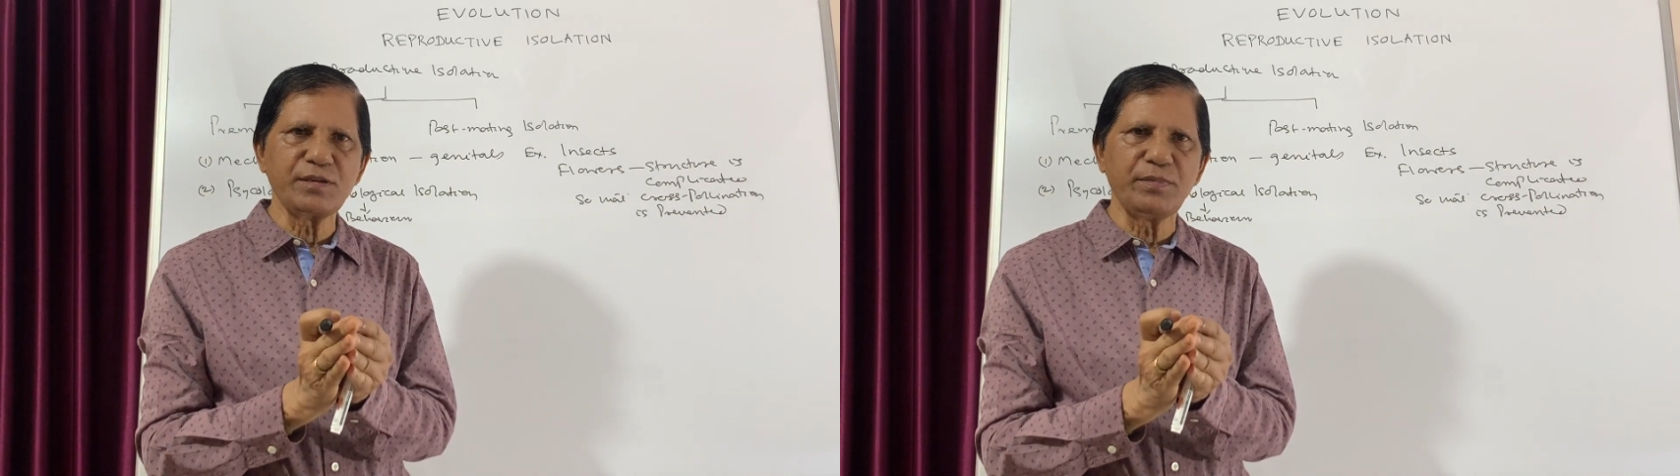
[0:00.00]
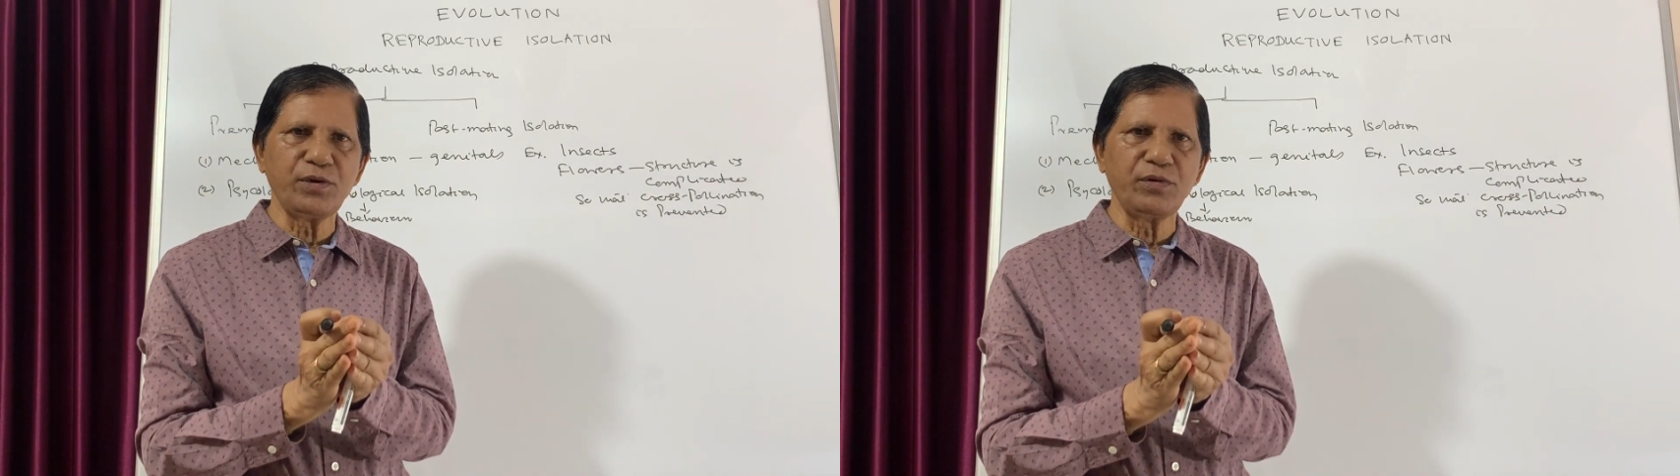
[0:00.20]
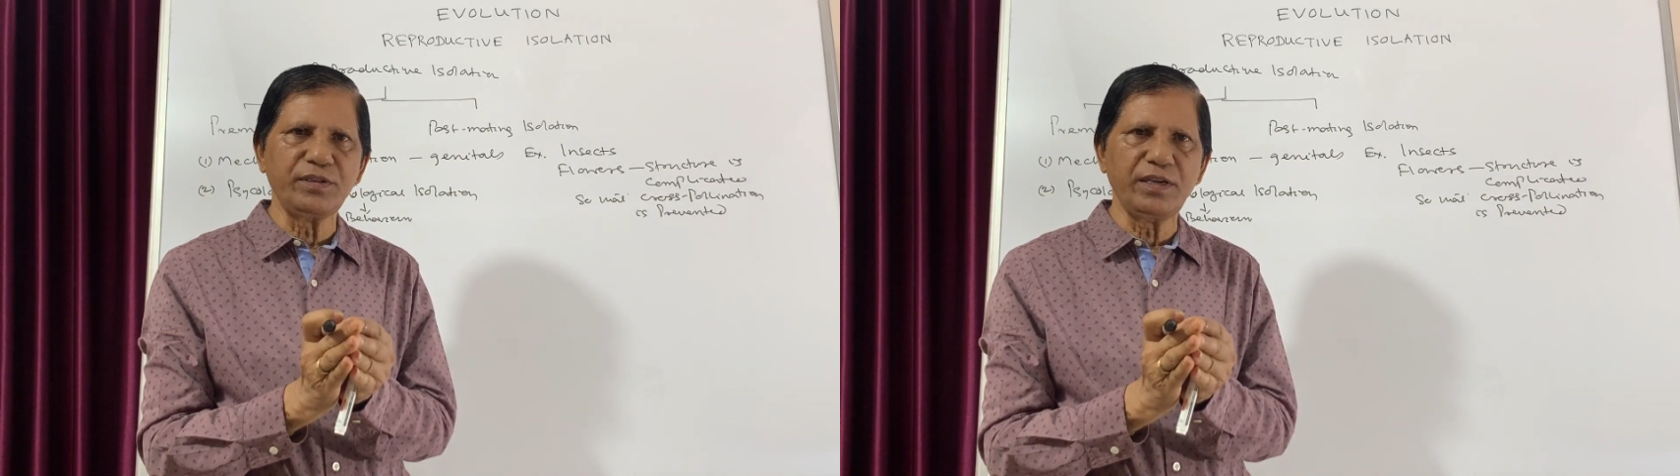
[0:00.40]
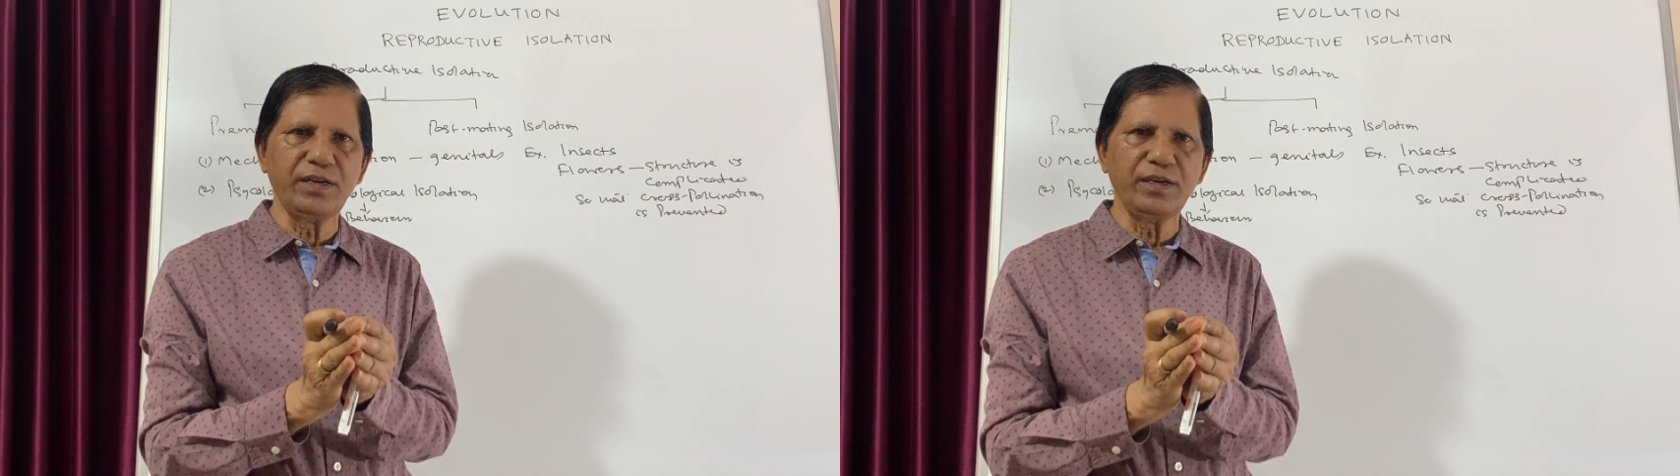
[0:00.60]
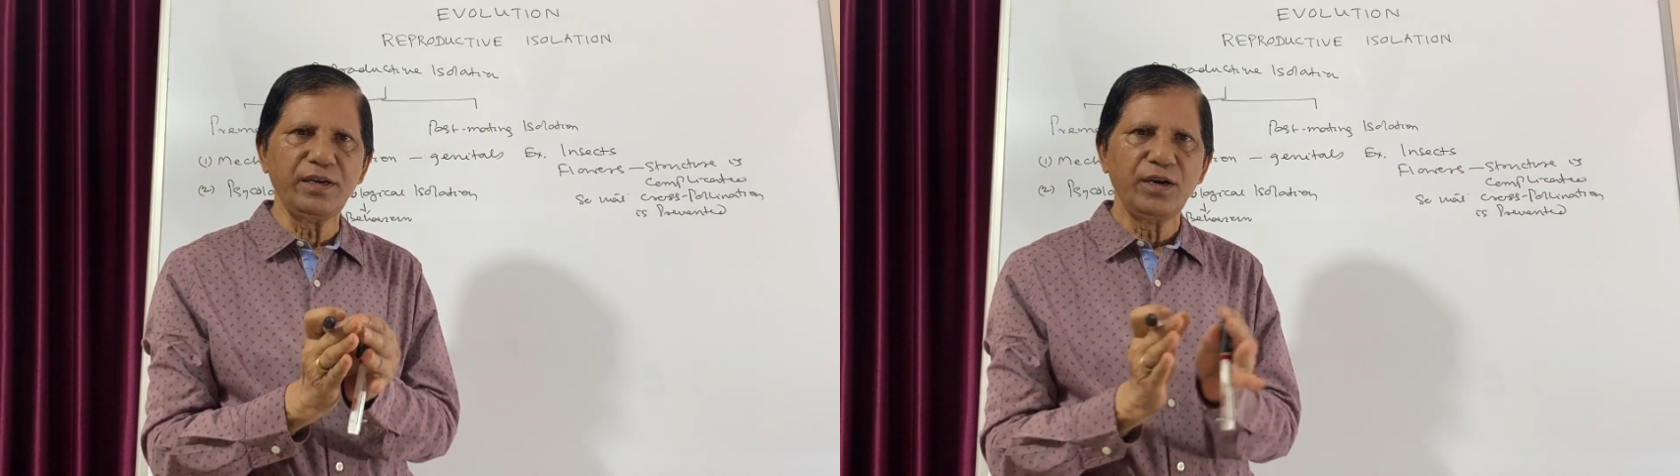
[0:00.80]
between
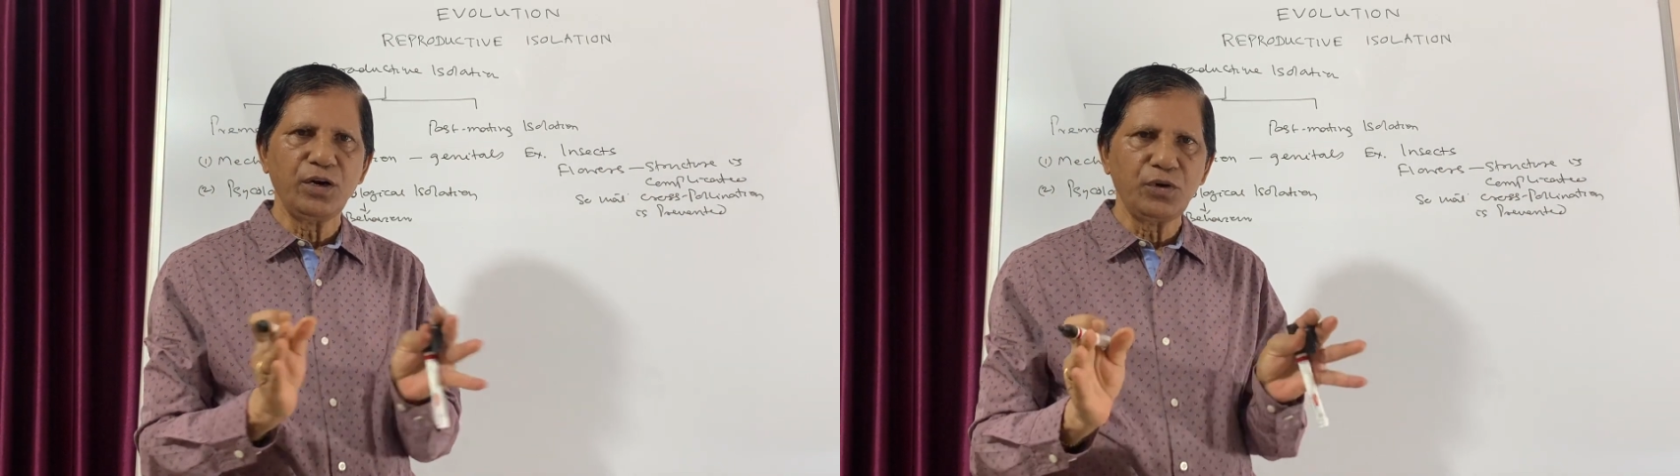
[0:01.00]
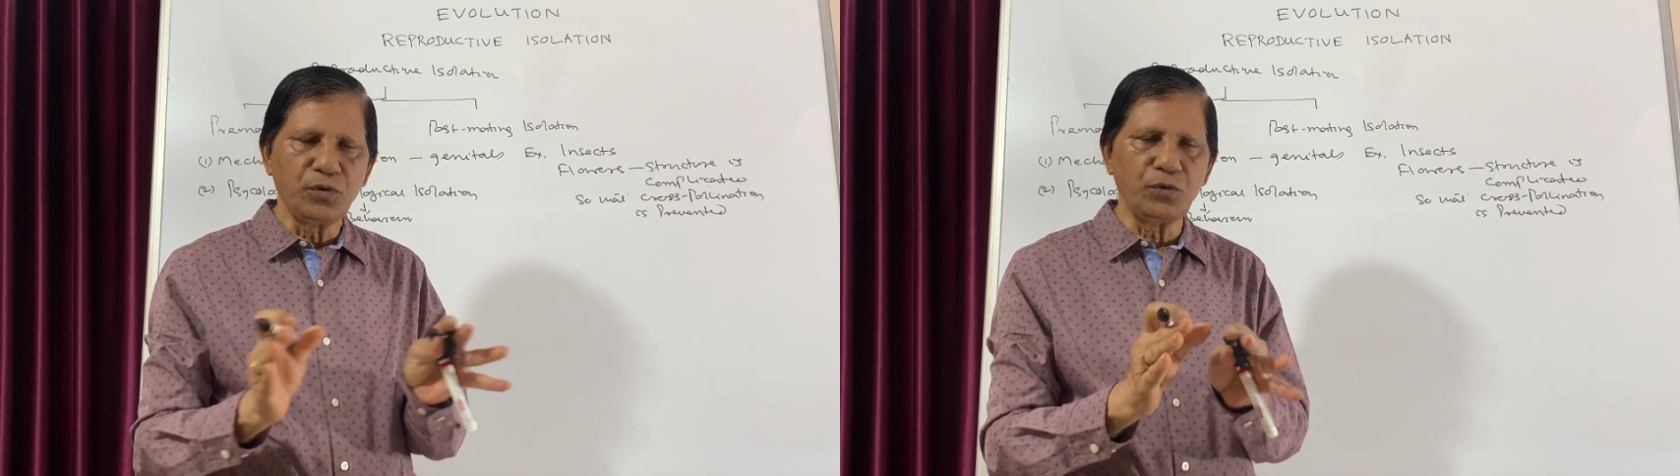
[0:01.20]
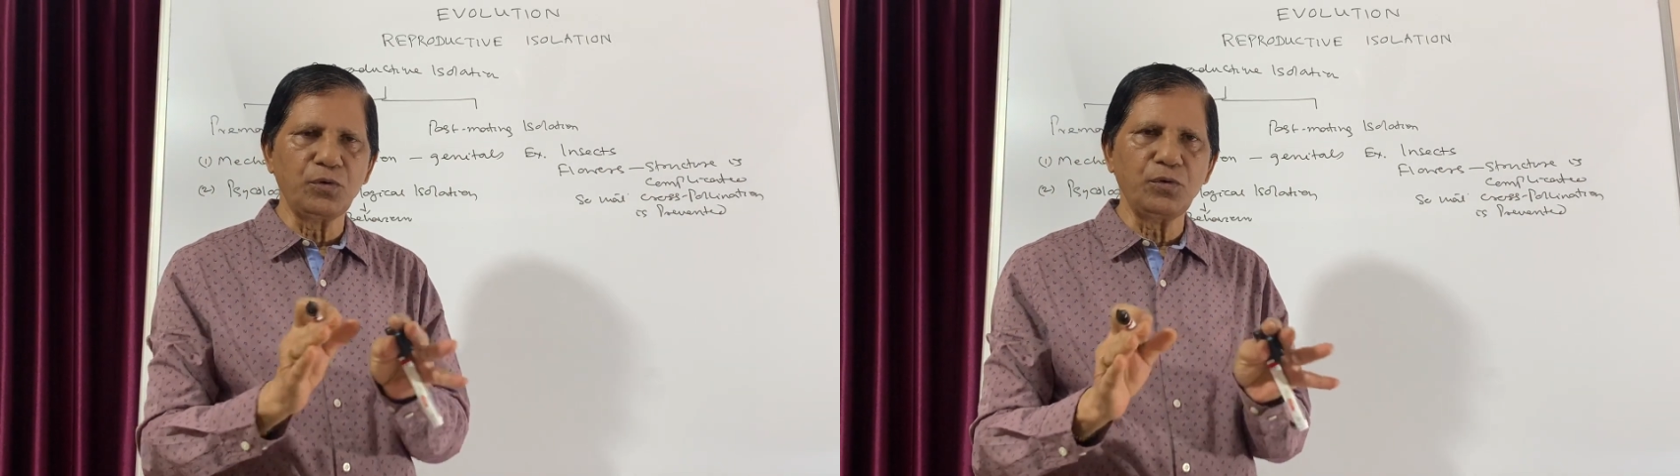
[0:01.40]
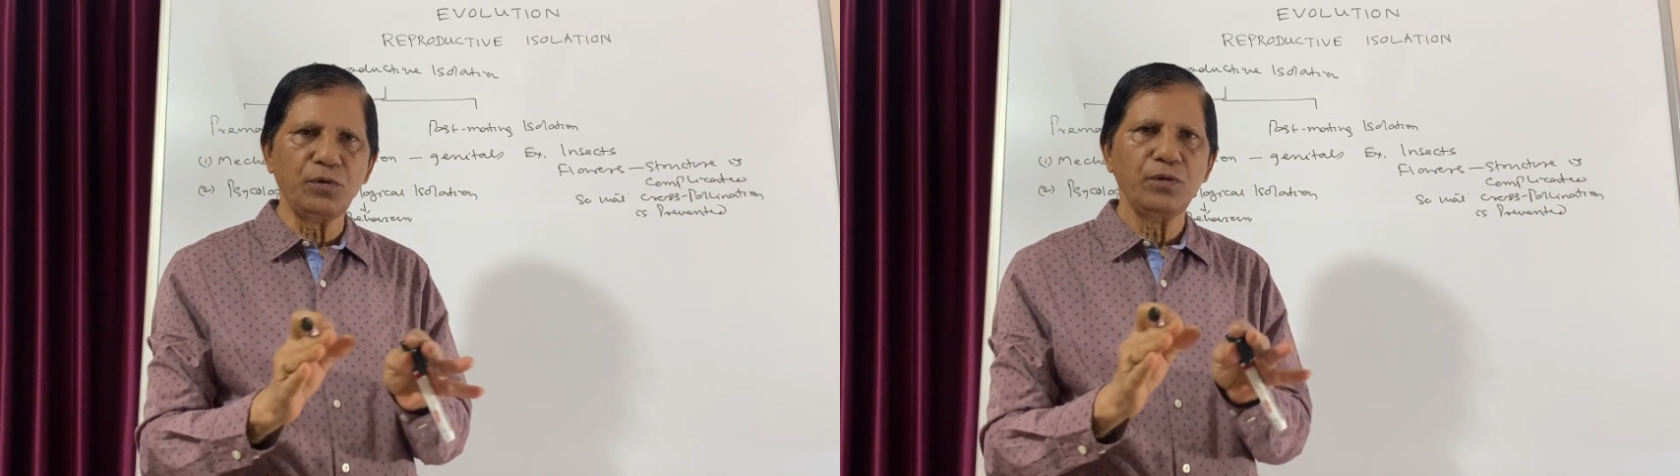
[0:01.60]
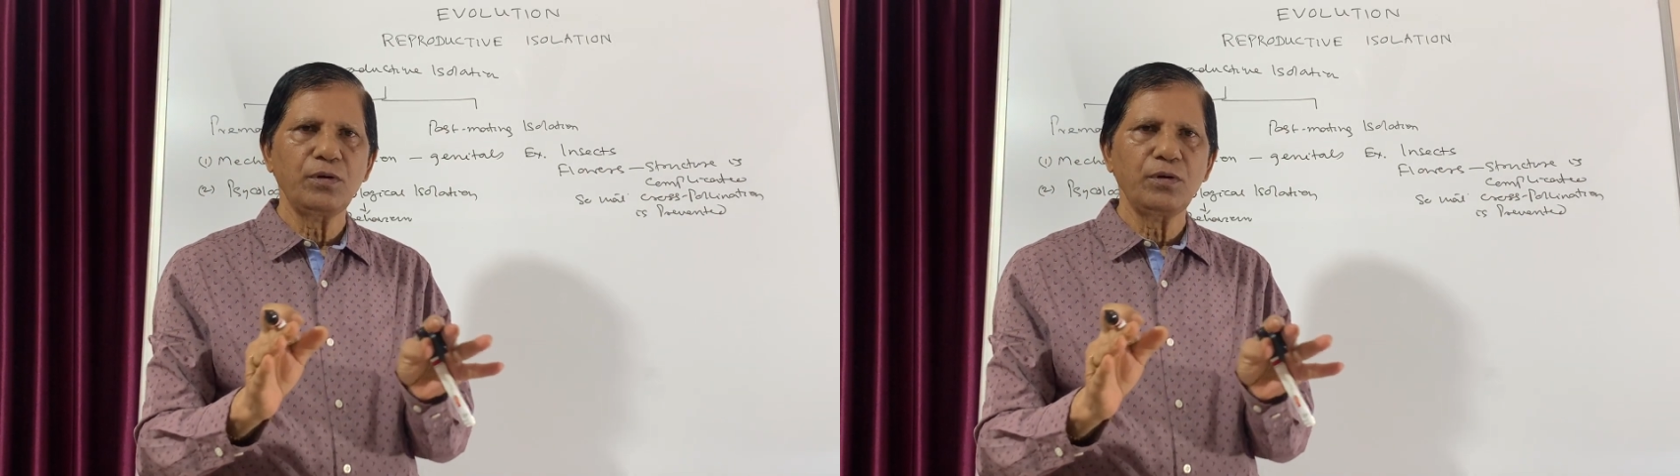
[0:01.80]
the two